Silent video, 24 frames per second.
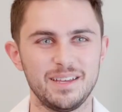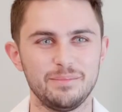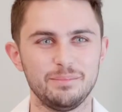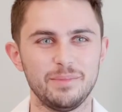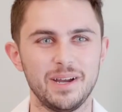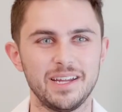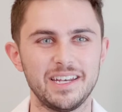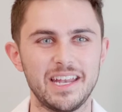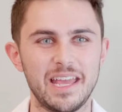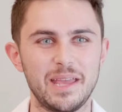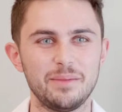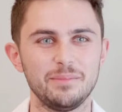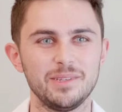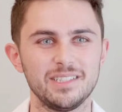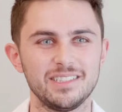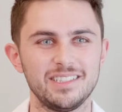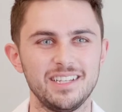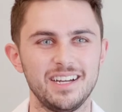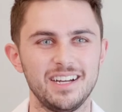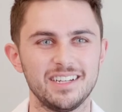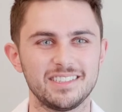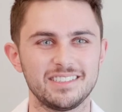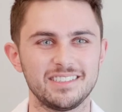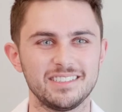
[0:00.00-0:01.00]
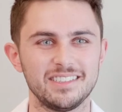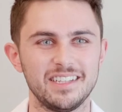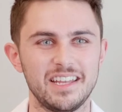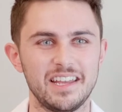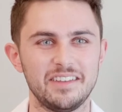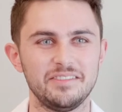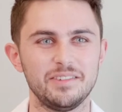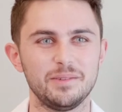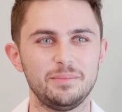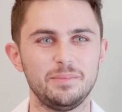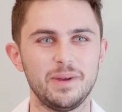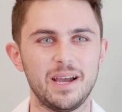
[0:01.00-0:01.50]
My name is Dr.
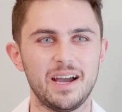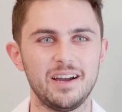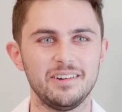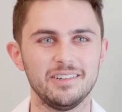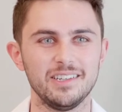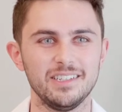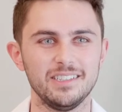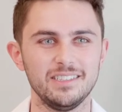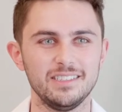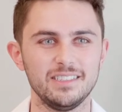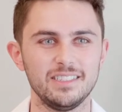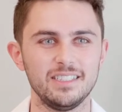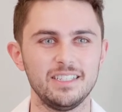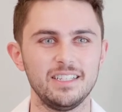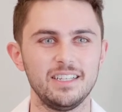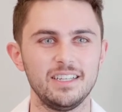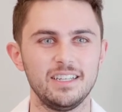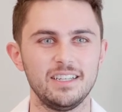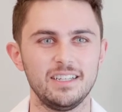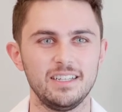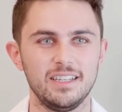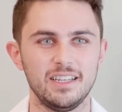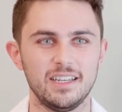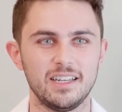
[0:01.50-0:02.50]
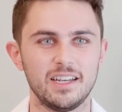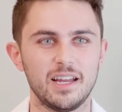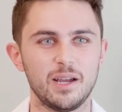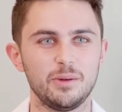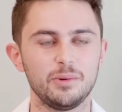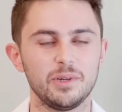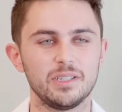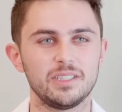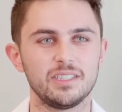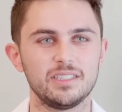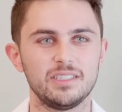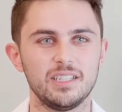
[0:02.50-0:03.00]
David Powers, and I
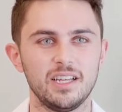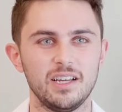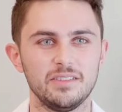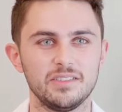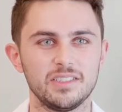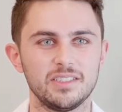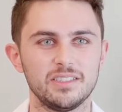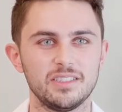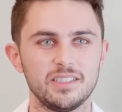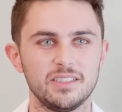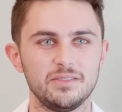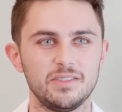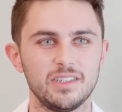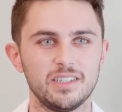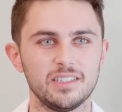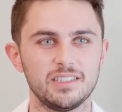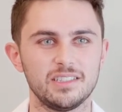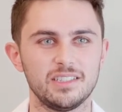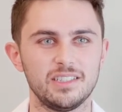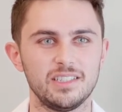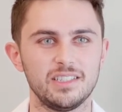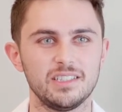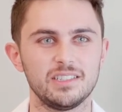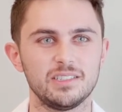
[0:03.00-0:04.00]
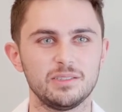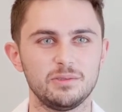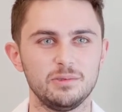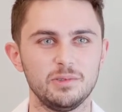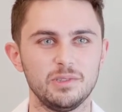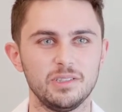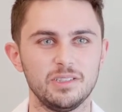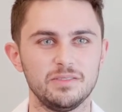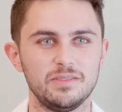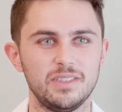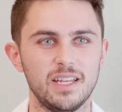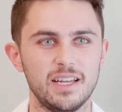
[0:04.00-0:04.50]
went to Tufts University
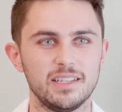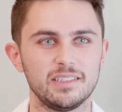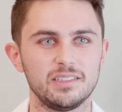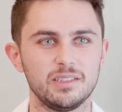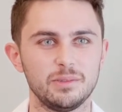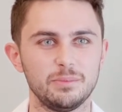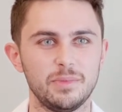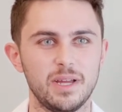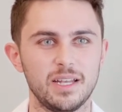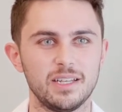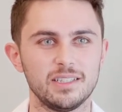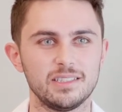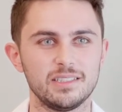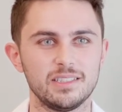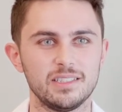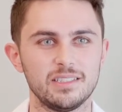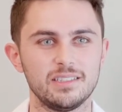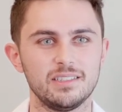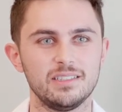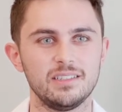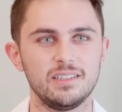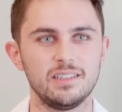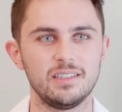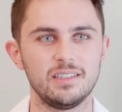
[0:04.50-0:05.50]
School of Dental Medicine.